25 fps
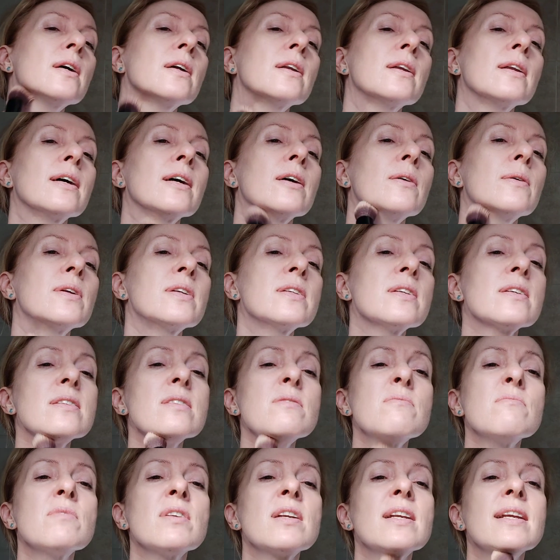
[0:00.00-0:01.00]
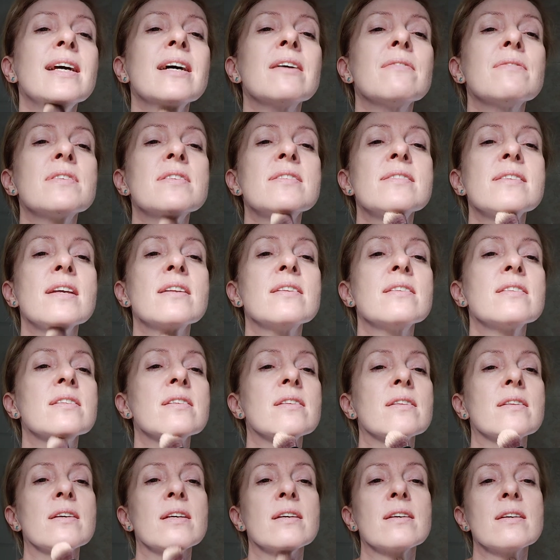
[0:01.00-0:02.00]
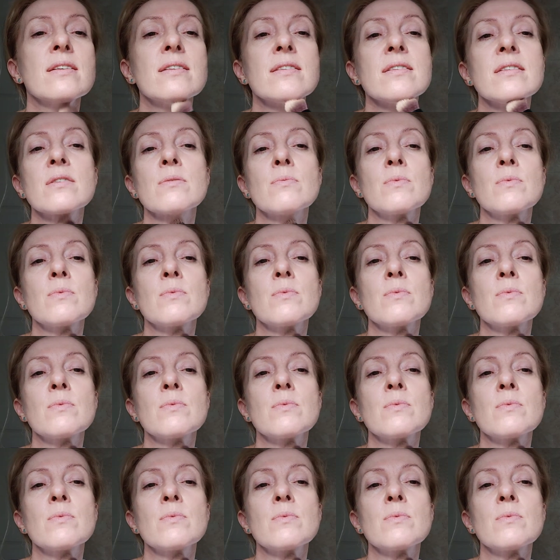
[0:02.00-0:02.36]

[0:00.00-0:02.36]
Now, it doesn't really have a scent to this,